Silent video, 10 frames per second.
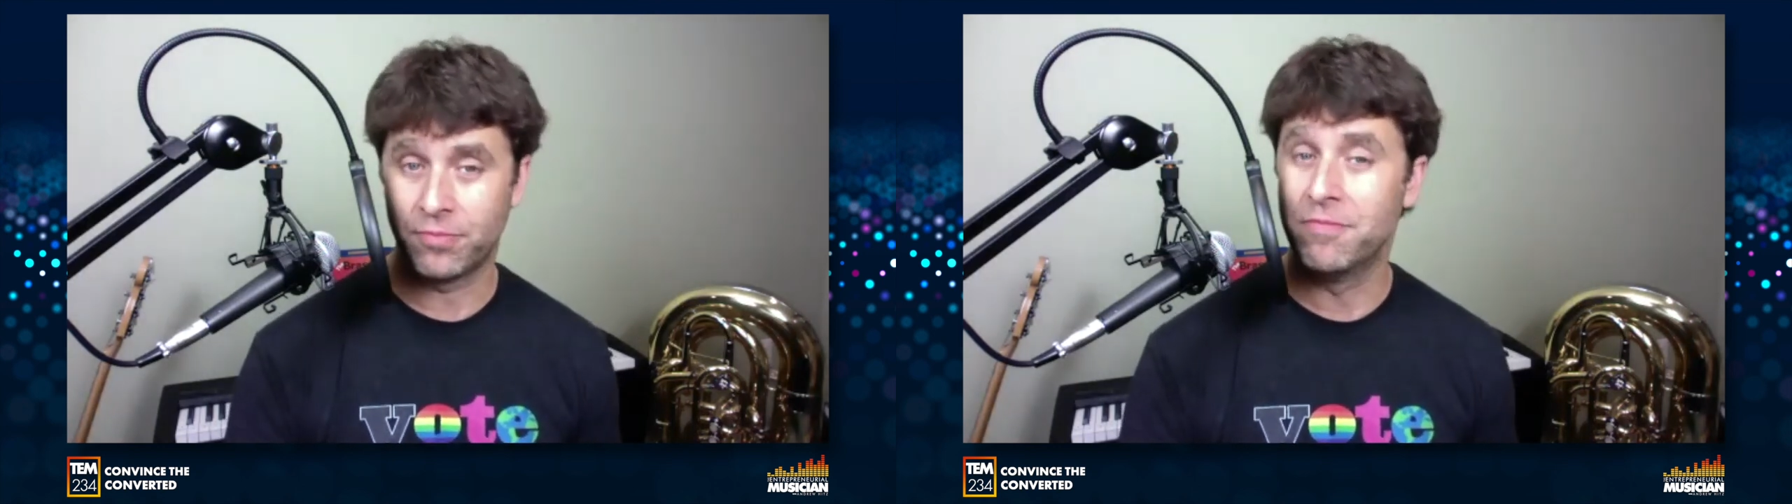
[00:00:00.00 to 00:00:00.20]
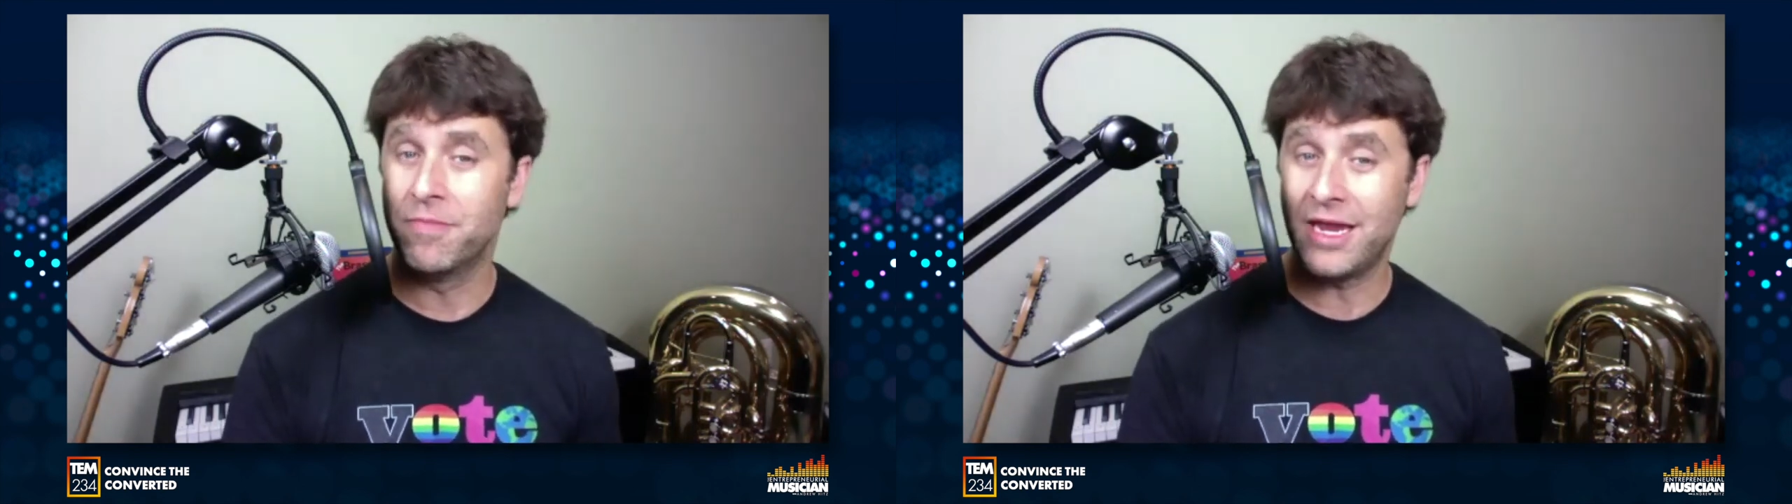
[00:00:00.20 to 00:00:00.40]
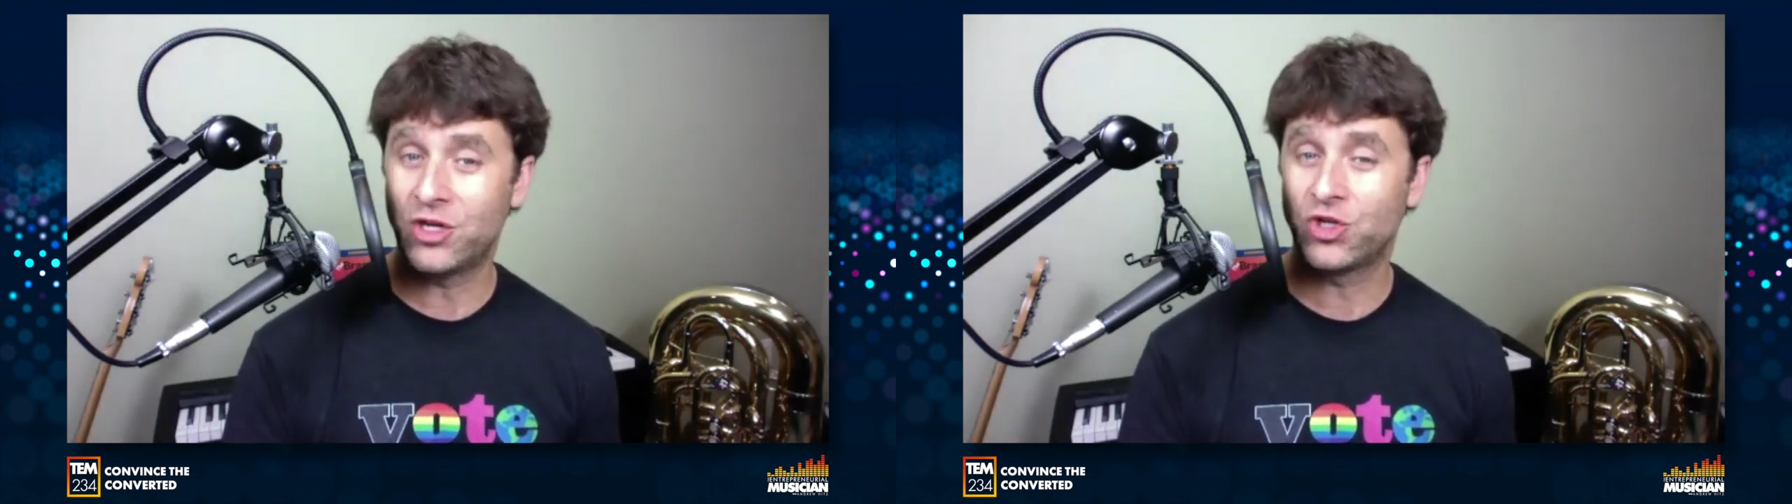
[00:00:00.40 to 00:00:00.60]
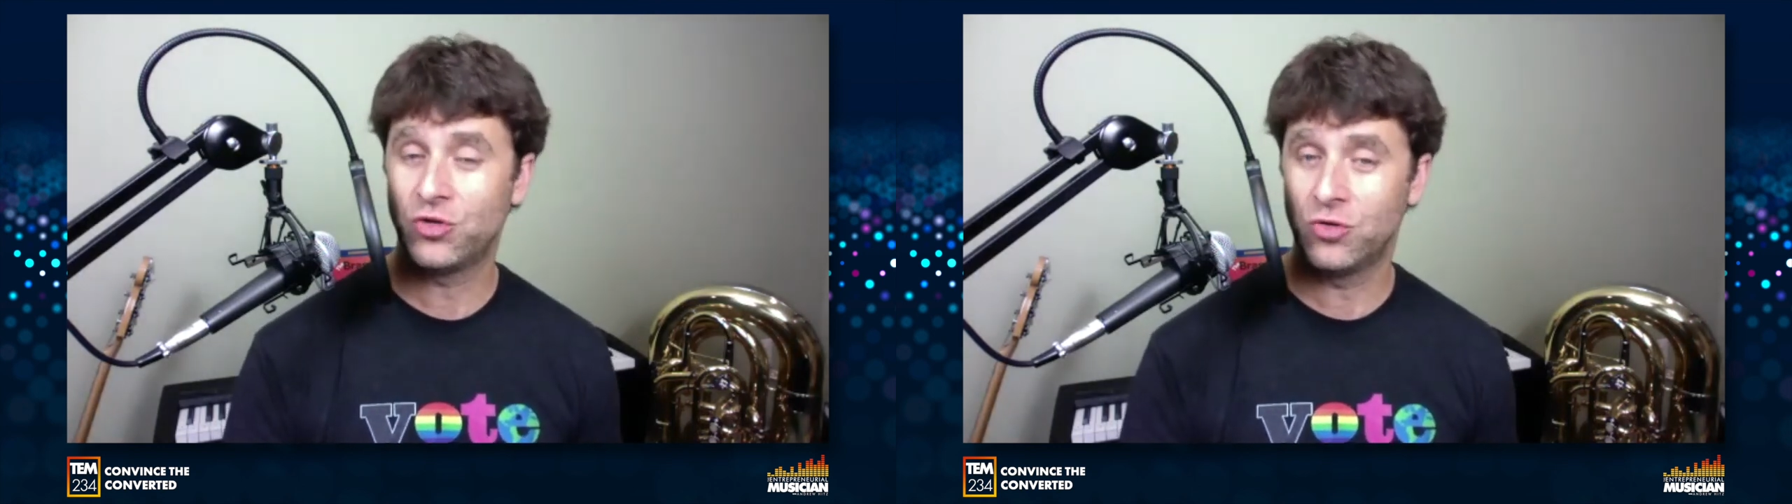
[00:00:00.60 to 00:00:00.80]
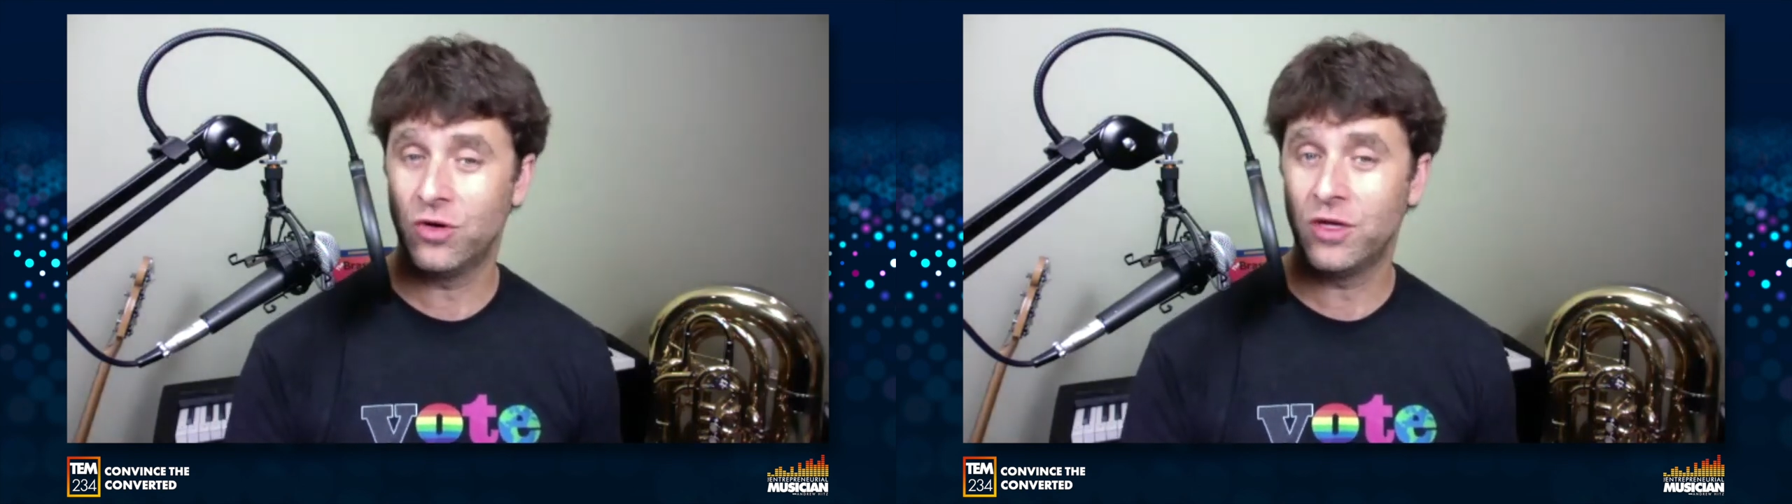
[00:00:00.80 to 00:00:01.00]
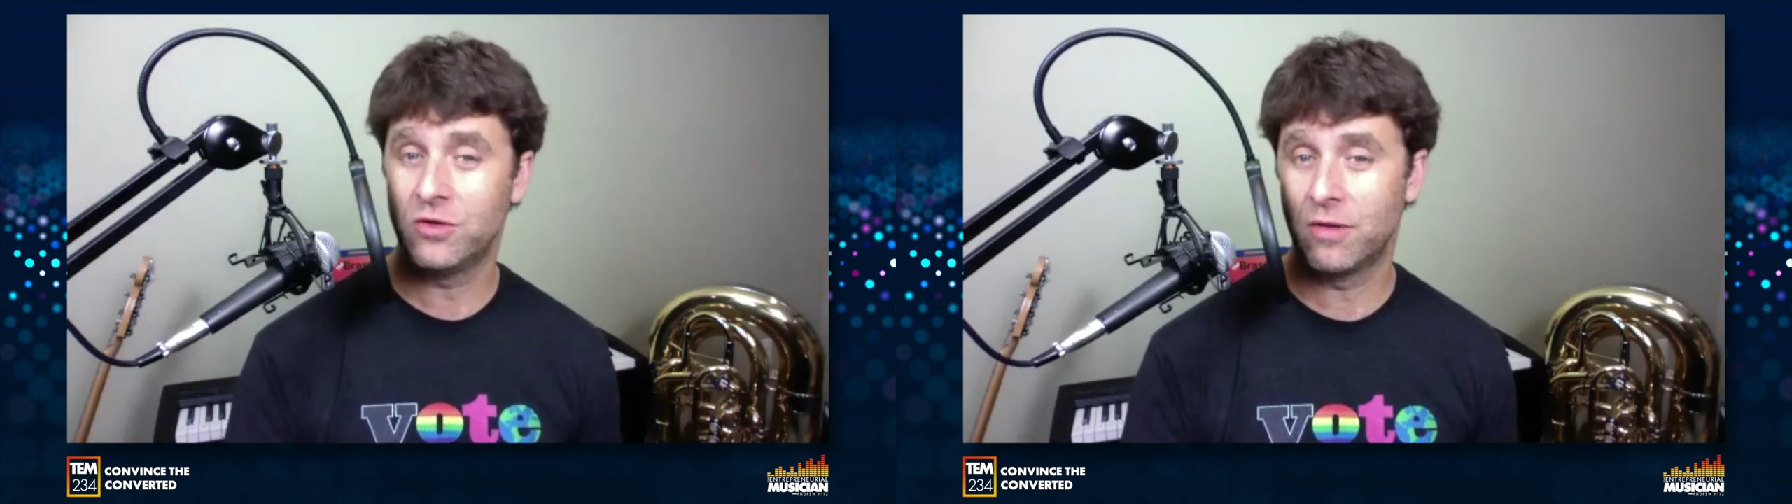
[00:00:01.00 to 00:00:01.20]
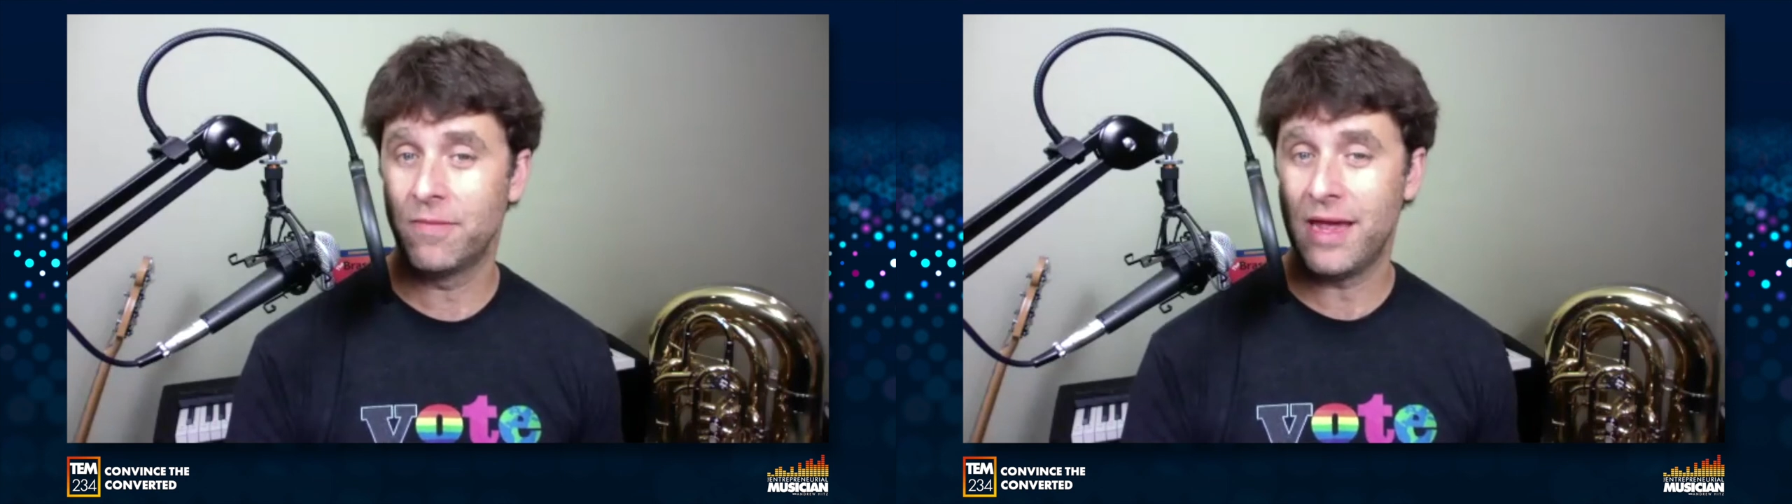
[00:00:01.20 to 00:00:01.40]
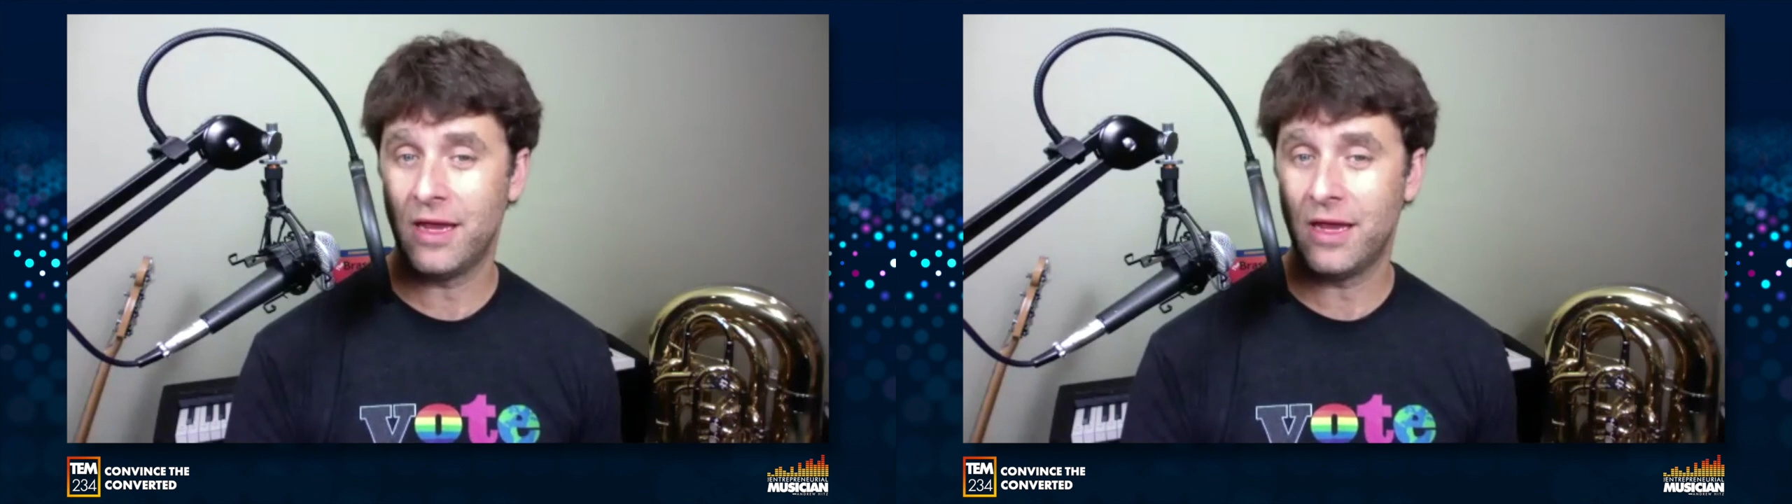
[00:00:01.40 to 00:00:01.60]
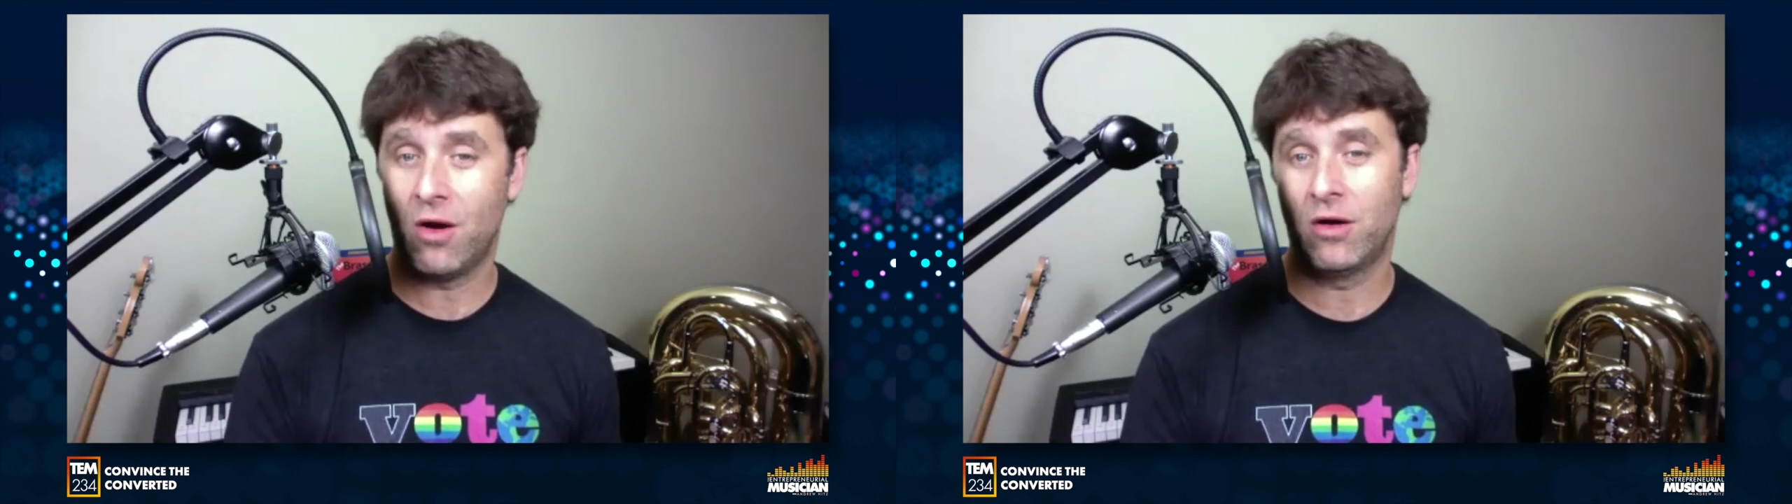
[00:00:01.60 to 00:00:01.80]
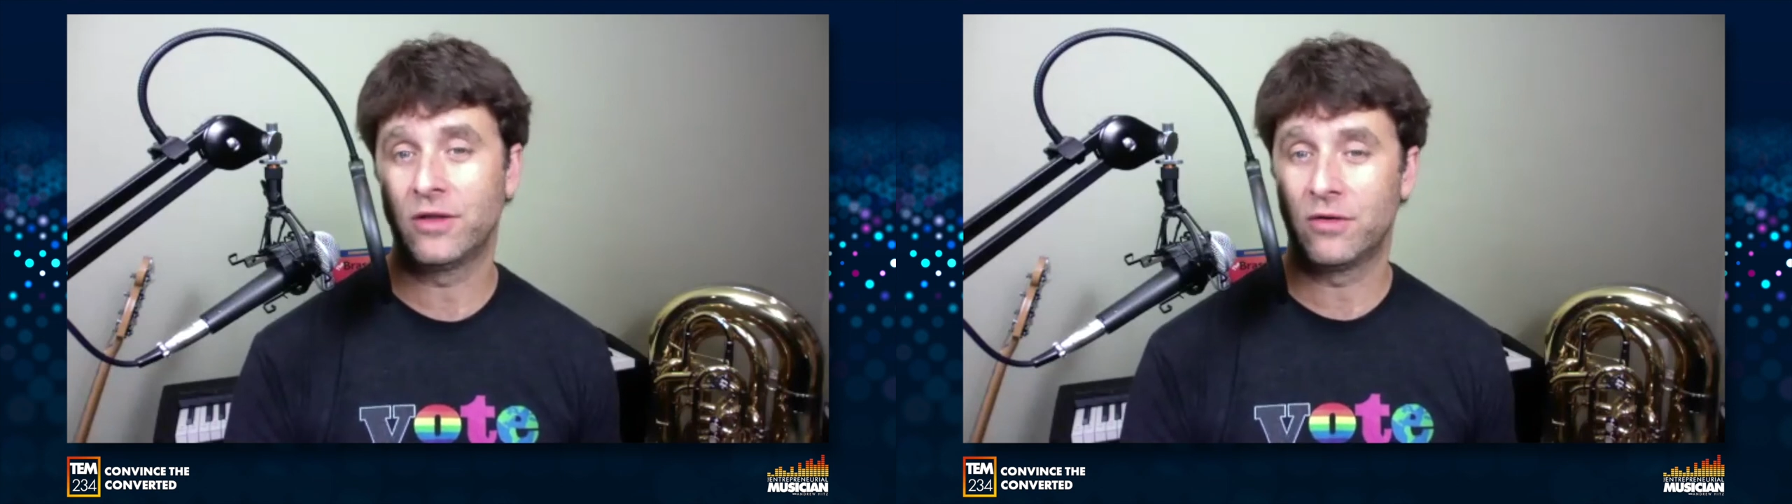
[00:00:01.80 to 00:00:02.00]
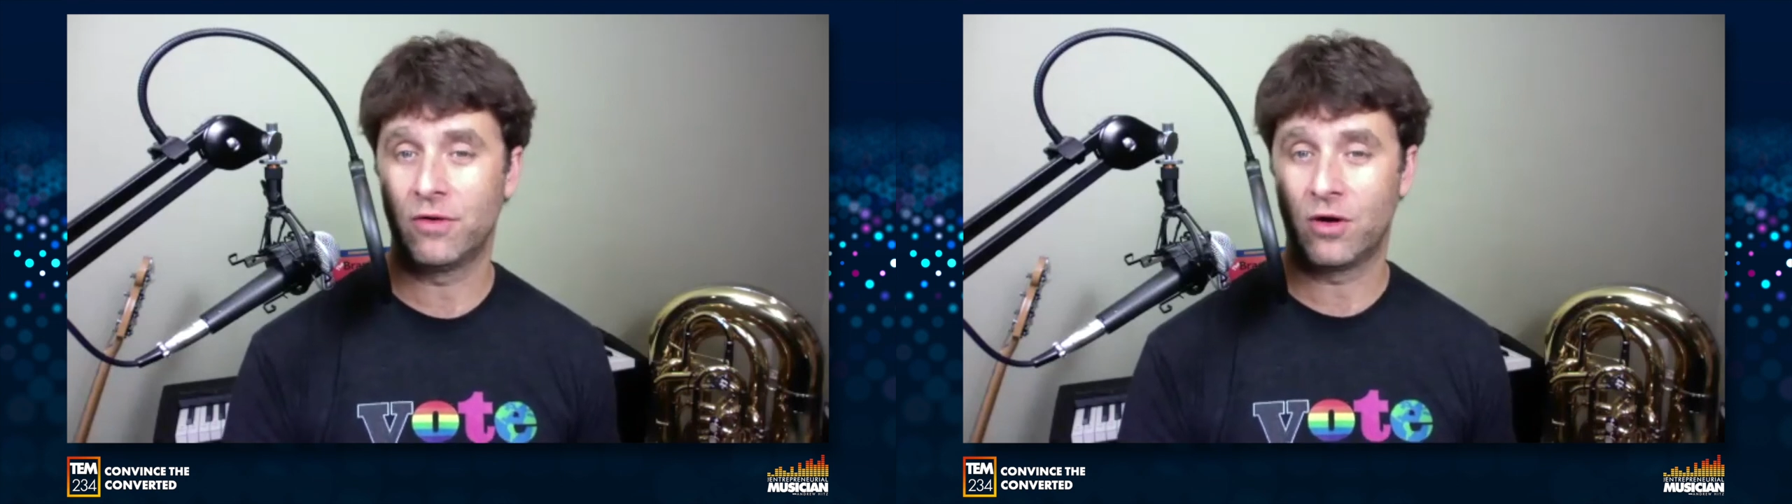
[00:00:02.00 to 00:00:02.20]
Make sure you are making art that